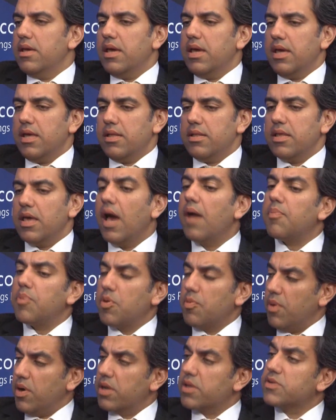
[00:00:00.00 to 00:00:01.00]
And the
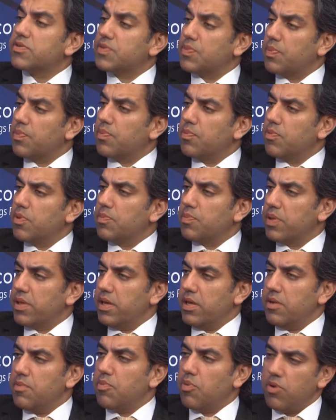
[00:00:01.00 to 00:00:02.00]
IPO markets will
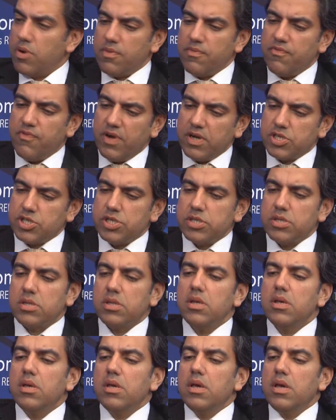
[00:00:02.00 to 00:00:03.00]
play an important
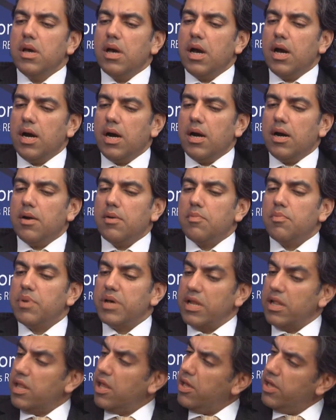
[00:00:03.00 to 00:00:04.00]
function.
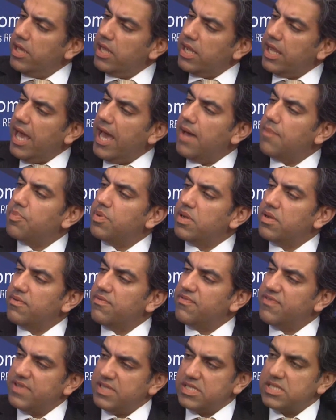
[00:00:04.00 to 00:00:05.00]
But it'll happen in
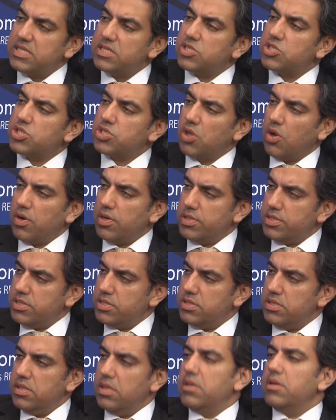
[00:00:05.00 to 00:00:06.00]
fits and
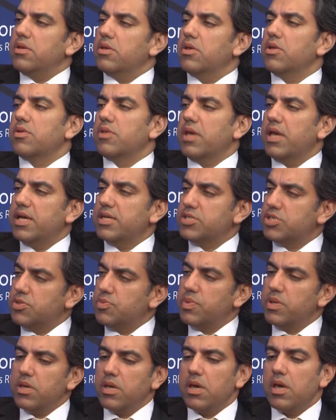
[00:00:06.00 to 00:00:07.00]
starts. You know, there has to
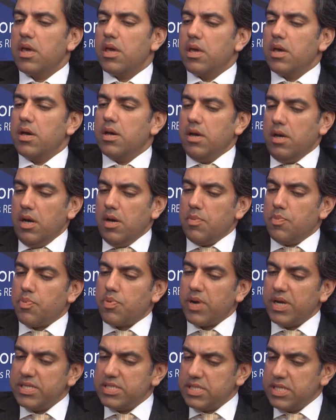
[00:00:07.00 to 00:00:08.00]
be a
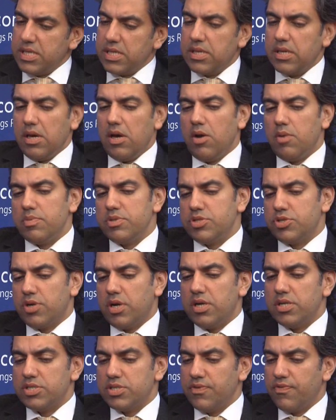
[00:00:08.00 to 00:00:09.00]
pricing
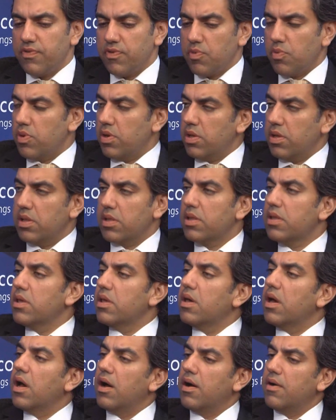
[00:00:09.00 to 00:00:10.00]
arbitrage, if you will,
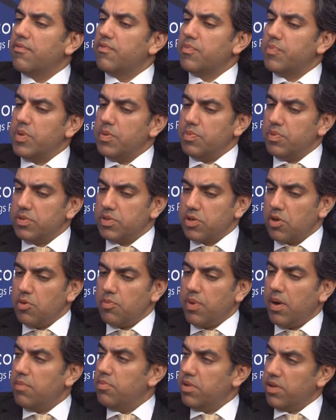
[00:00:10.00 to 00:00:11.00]
for people to go
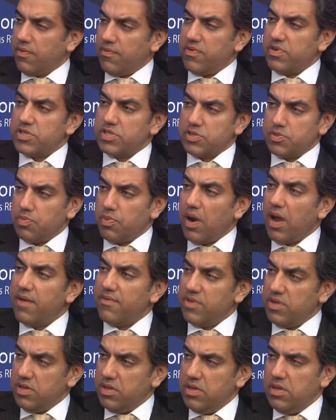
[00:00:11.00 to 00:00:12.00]
public versus
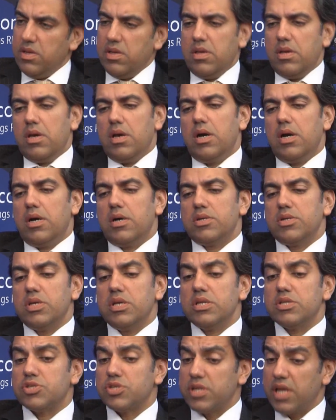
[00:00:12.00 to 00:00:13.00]
private.
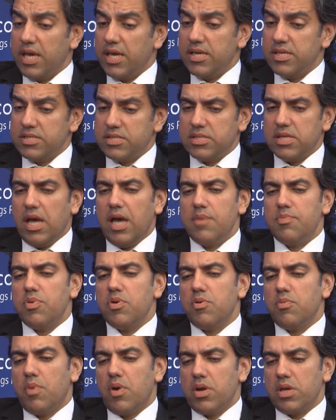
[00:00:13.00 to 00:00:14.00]
In today's
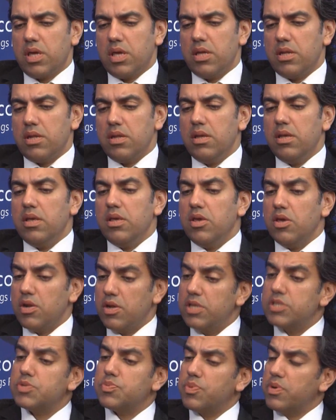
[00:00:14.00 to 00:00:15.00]
IPO market, you
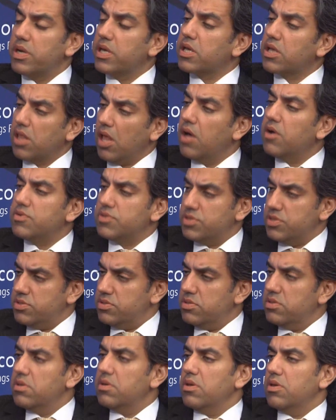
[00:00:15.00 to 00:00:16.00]
know, it's pretty close.
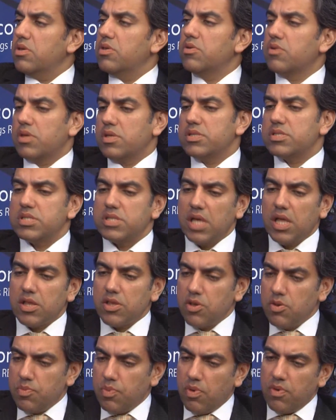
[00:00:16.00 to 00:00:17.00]
You can sell
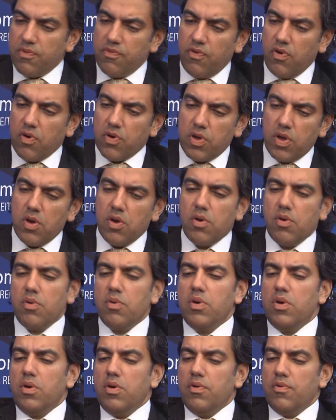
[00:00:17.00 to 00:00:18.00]
your portfolio
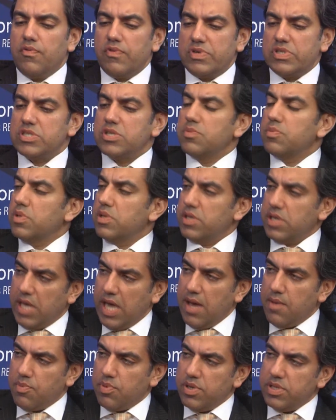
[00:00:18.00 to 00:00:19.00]
for similar
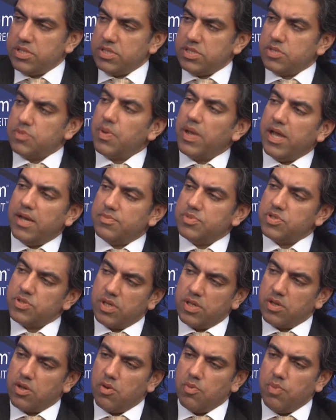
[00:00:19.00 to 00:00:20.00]
cap rates as perhaps you
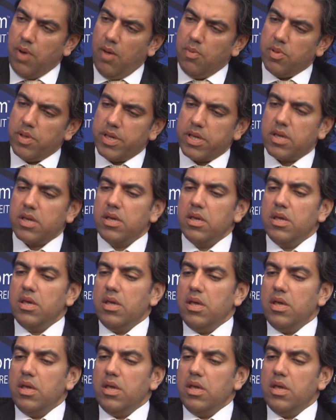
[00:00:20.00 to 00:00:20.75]
can go public.